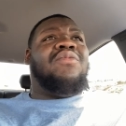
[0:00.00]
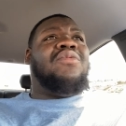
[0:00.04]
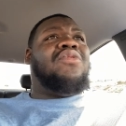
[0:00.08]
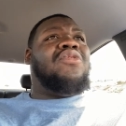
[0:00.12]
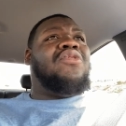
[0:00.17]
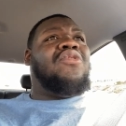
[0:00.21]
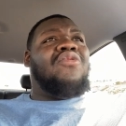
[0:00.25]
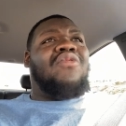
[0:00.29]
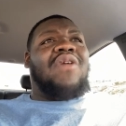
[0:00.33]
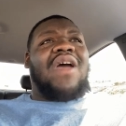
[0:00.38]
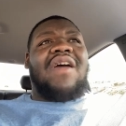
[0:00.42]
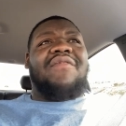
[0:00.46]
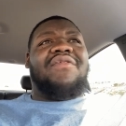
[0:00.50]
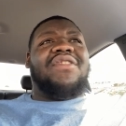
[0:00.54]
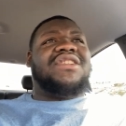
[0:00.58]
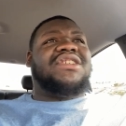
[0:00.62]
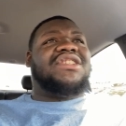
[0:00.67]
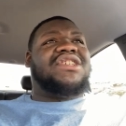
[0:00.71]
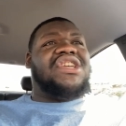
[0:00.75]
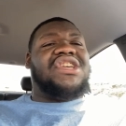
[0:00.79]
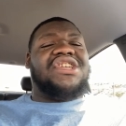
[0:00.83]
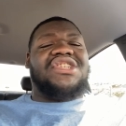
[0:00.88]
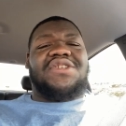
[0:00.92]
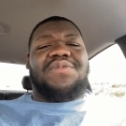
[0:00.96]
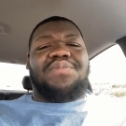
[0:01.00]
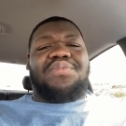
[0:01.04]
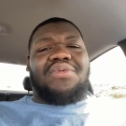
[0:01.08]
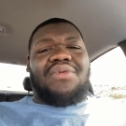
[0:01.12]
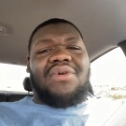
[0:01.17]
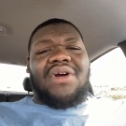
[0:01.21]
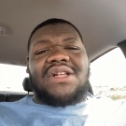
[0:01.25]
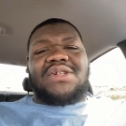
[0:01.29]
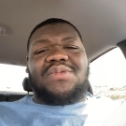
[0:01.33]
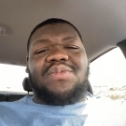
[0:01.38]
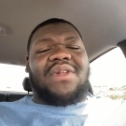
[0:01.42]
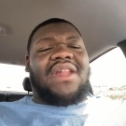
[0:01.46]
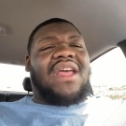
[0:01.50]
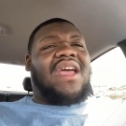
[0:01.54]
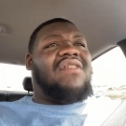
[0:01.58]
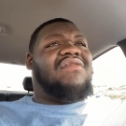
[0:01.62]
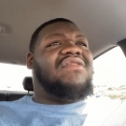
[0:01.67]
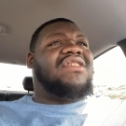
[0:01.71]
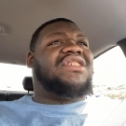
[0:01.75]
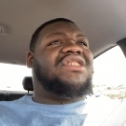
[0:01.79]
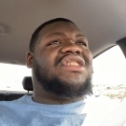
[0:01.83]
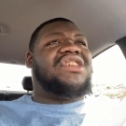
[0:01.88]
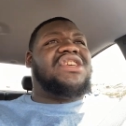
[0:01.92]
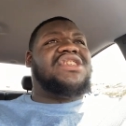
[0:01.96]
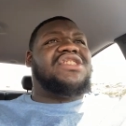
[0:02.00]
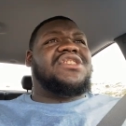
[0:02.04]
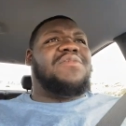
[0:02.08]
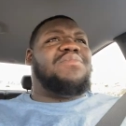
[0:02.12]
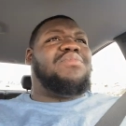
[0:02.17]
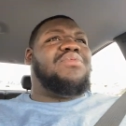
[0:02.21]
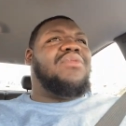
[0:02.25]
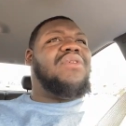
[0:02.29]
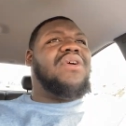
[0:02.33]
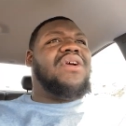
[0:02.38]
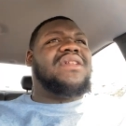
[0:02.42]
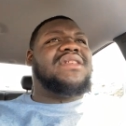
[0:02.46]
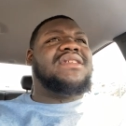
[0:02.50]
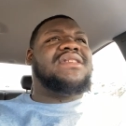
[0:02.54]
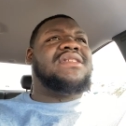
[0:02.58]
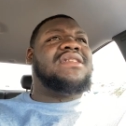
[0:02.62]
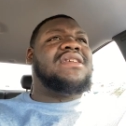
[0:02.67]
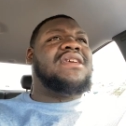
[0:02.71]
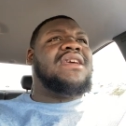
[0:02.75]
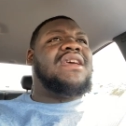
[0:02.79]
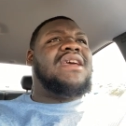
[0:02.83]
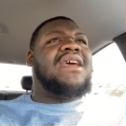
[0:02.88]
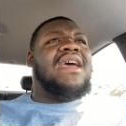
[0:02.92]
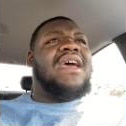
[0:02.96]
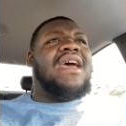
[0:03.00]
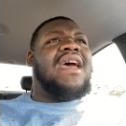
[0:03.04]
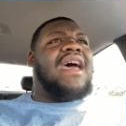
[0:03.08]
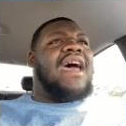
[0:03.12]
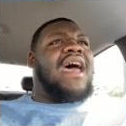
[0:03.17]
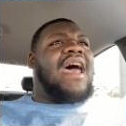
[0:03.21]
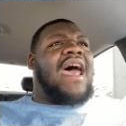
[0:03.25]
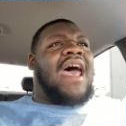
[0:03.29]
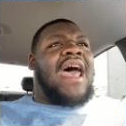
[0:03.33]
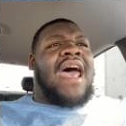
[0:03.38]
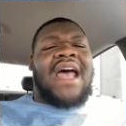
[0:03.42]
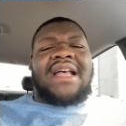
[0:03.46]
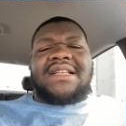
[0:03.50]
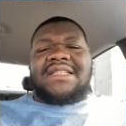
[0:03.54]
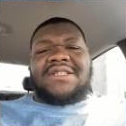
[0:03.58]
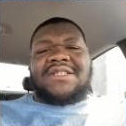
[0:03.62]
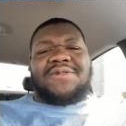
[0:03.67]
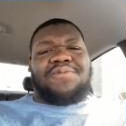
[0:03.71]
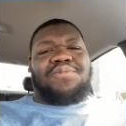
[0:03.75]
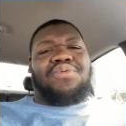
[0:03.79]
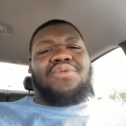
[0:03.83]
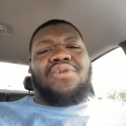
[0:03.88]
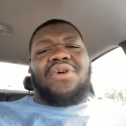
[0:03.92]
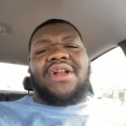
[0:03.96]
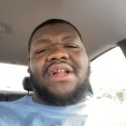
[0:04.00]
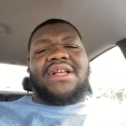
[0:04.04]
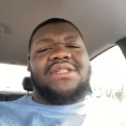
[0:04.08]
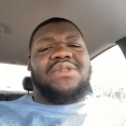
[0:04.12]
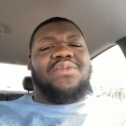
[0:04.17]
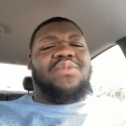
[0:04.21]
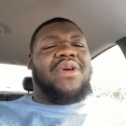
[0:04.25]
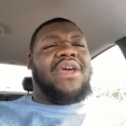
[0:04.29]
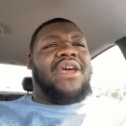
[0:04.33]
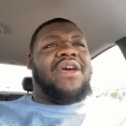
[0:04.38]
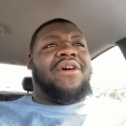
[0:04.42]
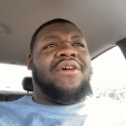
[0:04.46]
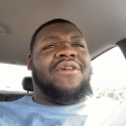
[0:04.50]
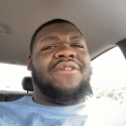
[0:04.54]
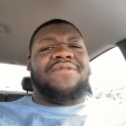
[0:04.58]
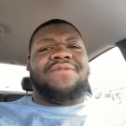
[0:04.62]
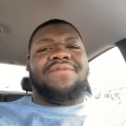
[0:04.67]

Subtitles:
whoever she supports, whatever she supports, I support as well.